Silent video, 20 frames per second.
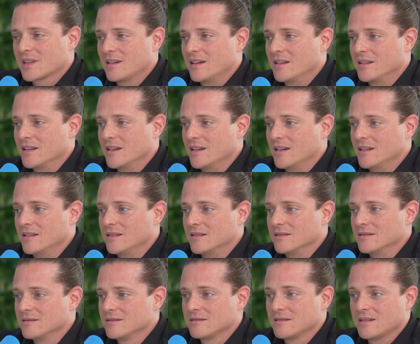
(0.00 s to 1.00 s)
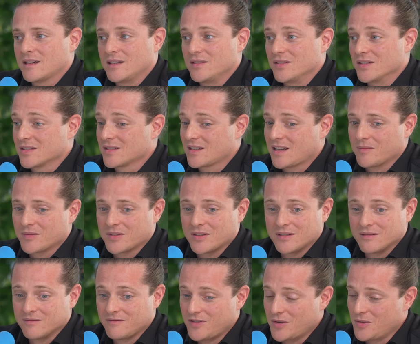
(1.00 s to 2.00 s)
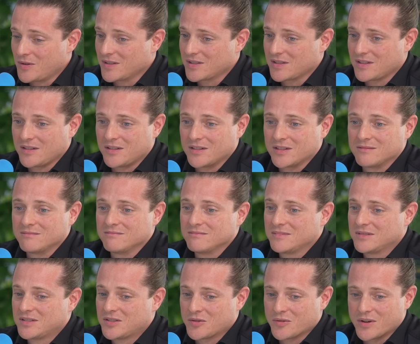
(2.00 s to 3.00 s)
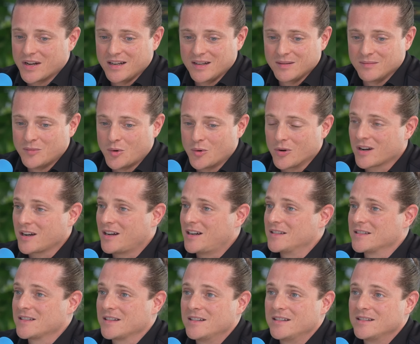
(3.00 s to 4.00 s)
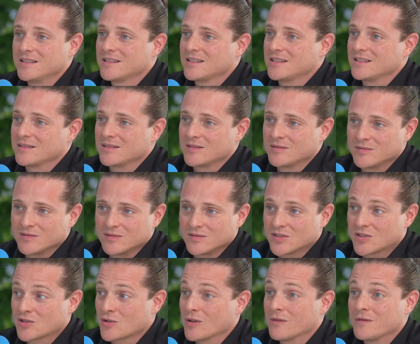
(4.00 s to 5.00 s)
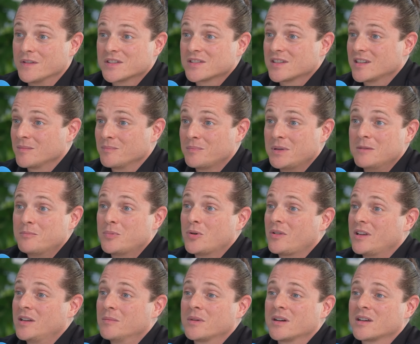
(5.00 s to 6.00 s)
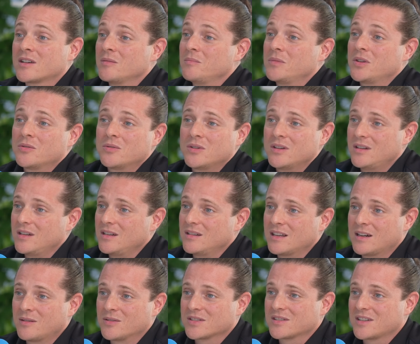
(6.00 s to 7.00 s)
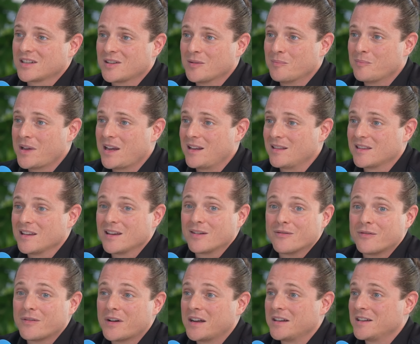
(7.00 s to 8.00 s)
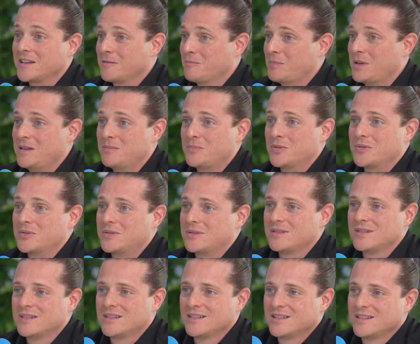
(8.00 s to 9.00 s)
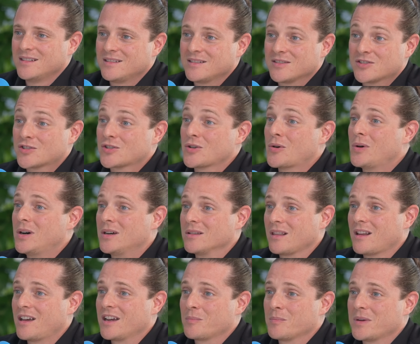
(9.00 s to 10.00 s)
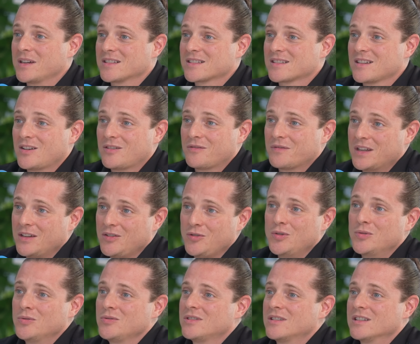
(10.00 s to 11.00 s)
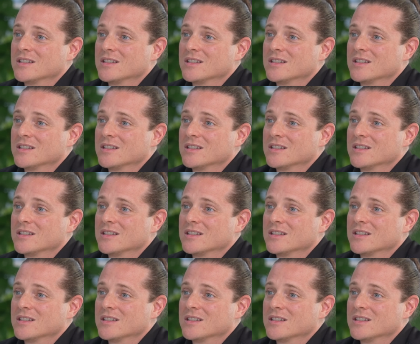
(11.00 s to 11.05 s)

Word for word: And then I just kept on focusing on creating more content and yeah. surfacing people in my community. That was like the main thing, finding people so unlike myself that use yeah.